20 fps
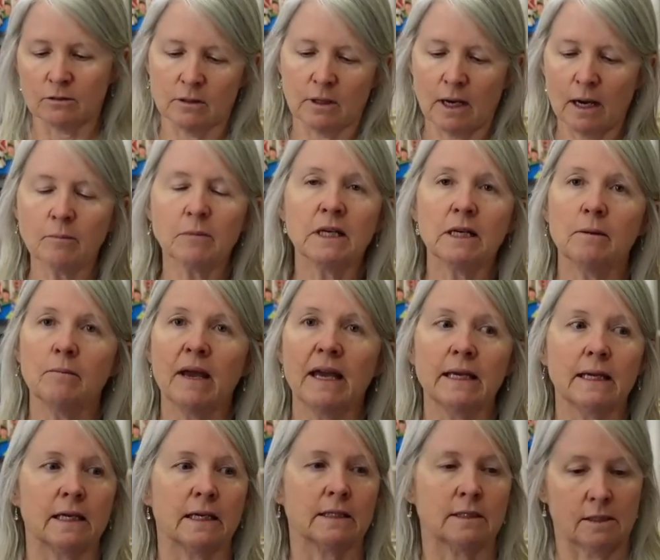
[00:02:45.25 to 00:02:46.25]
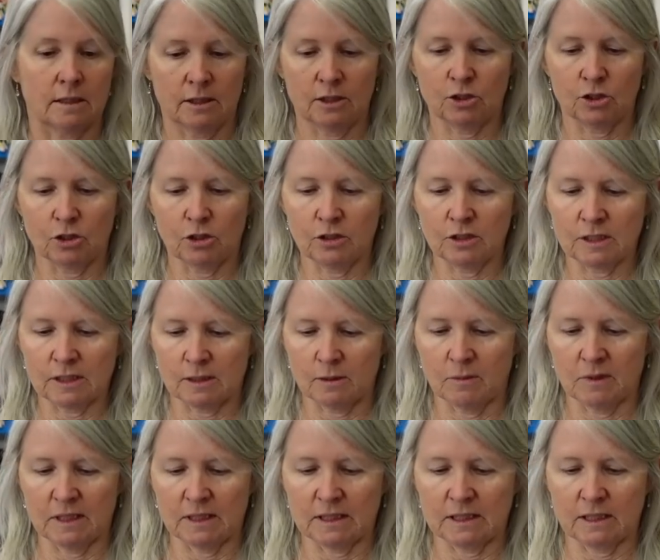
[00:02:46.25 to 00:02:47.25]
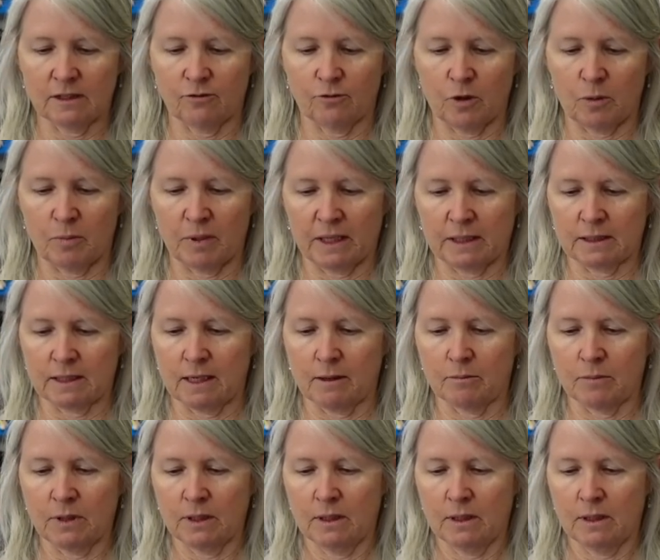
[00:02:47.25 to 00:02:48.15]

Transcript: I'm going to make it and show you some of the stuff we picked up.